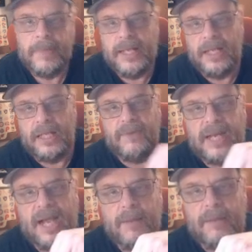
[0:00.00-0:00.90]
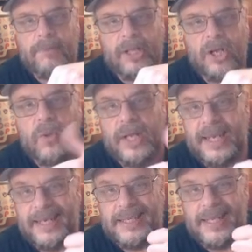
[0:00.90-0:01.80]
Leave a comment below.
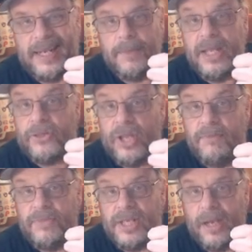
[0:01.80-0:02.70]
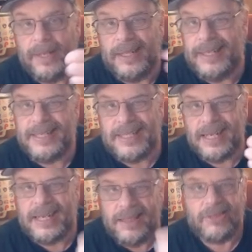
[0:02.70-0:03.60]
Like I said, give me a thumbs up, at least
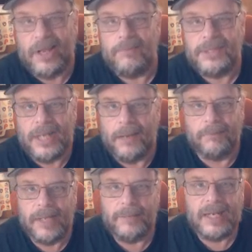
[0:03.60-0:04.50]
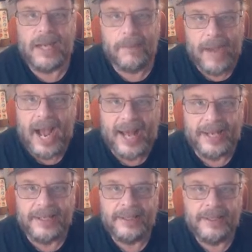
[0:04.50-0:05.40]
a thumbs up. I mean, come
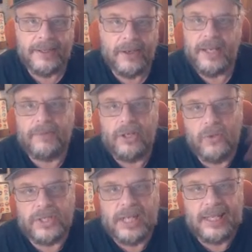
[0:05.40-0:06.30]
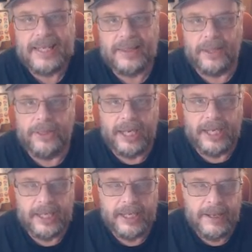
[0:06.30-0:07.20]
on. All you have to do is click the
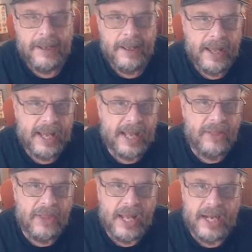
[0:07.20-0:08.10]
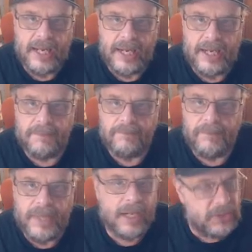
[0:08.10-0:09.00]
thing. And then, um,
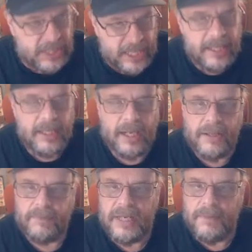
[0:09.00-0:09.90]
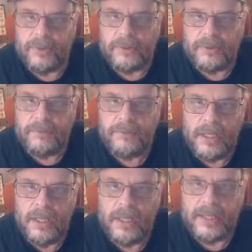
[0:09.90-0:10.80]
you know, send it to other people.
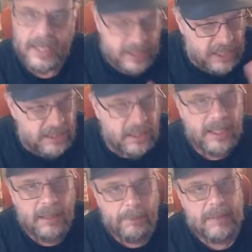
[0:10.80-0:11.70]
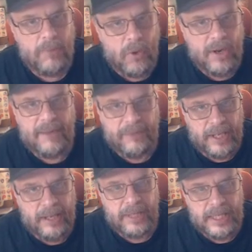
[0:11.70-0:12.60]
That takes a little bit more effort,
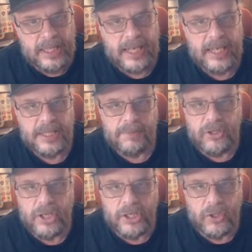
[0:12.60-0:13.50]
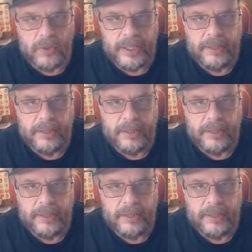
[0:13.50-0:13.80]
I realize, but you could do it.